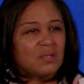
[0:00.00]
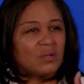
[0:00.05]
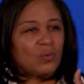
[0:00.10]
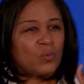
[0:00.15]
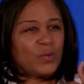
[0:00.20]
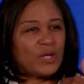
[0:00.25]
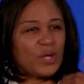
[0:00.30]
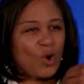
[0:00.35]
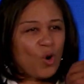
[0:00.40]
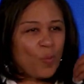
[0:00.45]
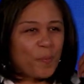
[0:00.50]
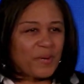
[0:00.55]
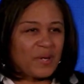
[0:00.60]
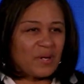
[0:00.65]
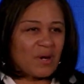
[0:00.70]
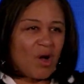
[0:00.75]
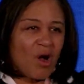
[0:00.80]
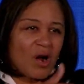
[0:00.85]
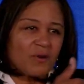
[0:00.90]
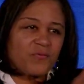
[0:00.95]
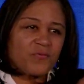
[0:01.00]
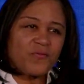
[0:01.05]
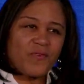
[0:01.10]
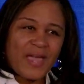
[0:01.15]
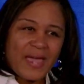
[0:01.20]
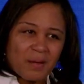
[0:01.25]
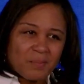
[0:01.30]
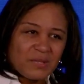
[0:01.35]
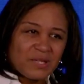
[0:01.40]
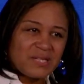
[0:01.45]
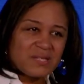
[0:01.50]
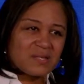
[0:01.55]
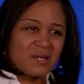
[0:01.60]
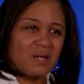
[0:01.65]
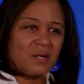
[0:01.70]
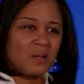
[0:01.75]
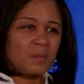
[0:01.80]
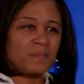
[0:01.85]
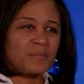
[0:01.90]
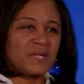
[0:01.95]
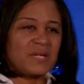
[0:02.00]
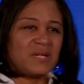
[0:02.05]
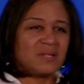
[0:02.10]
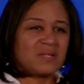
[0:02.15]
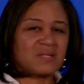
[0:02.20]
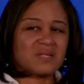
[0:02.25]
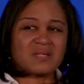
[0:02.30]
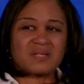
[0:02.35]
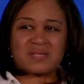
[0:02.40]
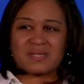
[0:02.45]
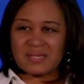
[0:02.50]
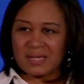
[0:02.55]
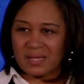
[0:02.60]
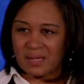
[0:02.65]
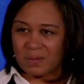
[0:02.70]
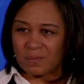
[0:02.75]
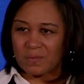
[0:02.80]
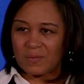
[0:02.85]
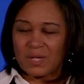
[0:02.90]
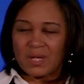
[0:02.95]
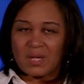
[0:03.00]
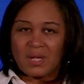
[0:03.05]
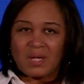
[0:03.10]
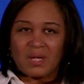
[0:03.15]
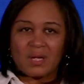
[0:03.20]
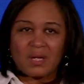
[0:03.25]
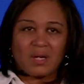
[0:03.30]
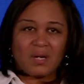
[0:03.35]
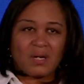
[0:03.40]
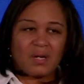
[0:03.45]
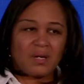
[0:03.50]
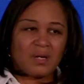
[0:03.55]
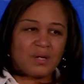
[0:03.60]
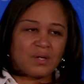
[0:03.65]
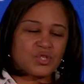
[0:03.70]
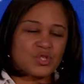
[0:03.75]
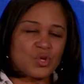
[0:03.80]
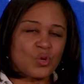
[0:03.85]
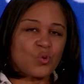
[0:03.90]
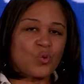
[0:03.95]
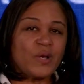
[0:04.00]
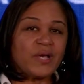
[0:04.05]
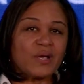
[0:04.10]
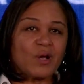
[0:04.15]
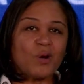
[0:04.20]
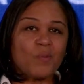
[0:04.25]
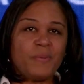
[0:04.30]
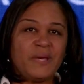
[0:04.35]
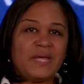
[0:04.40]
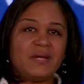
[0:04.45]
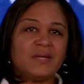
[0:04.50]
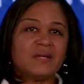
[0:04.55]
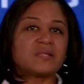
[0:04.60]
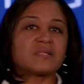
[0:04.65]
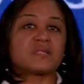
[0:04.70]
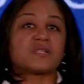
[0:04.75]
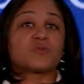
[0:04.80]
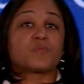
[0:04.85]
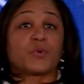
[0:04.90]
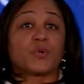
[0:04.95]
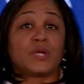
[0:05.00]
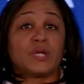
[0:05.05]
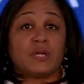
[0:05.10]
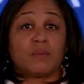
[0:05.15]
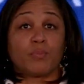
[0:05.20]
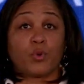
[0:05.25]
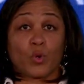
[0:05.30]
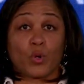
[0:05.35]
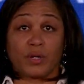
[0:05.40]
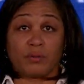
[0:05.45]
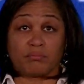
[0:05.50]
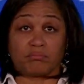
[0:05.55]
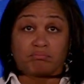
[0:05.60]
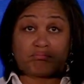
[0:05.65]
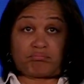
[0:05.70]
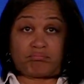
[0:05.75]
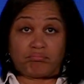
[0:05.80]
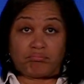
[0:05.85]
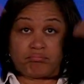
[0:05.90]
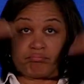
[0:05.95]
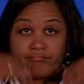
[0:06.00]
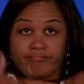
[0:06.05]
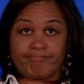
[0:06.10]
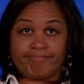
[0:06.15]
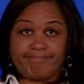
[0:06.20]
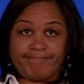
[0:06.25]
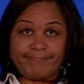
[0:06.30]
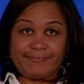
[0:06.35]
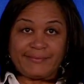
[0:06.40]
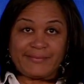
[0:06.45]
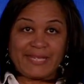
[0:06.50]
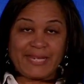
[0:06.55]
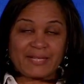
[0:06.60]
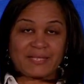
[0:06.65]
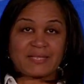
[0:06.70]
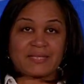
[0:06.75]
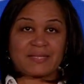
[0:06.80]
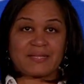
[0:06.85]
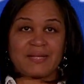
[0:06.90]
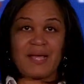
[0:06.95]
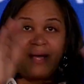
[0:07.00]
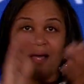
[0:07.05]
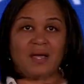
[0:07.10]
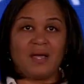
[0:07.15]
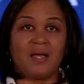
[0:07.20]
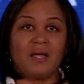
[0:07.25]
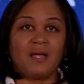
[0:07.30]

we open our families up to sin. Uh, so quick obedience is pretty important. Next slide.